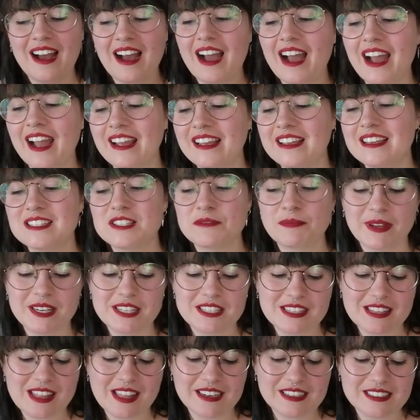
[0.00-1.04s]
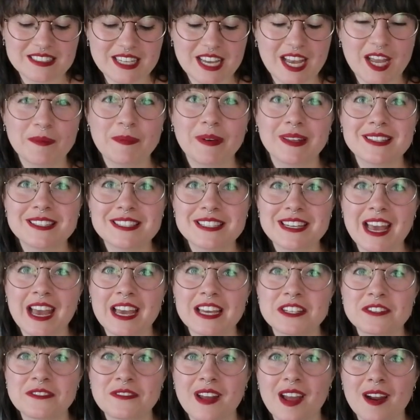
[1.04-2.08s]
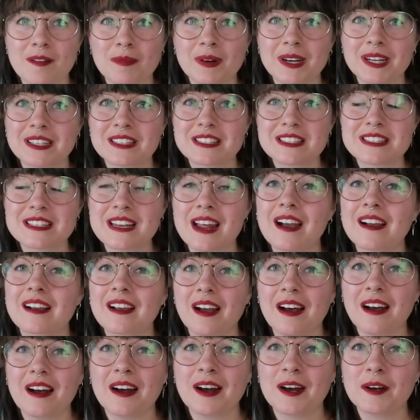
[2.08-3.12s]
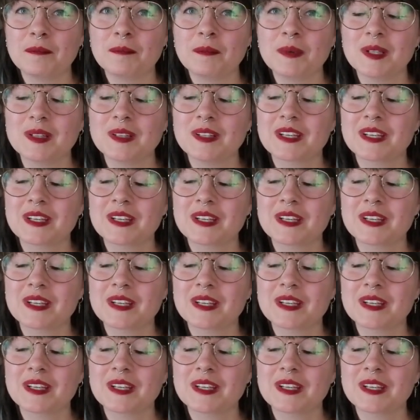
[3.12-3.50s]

I spent a lot of time on stashfabrics.com